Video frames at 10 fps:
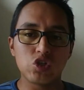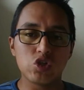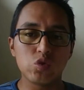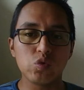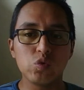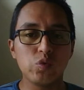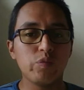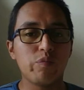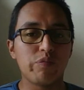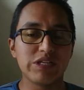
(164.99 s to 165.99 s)
to
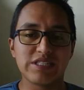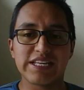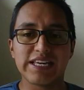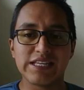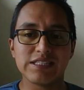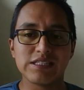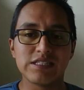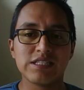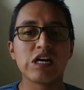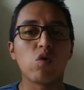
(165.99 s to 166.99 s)

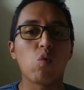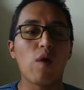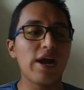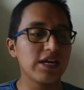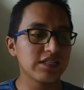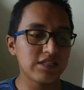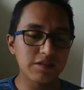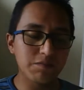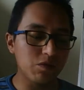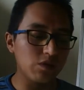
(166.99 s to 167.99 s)
present one
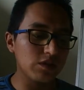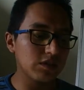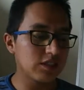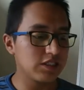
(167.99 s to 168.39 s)
example.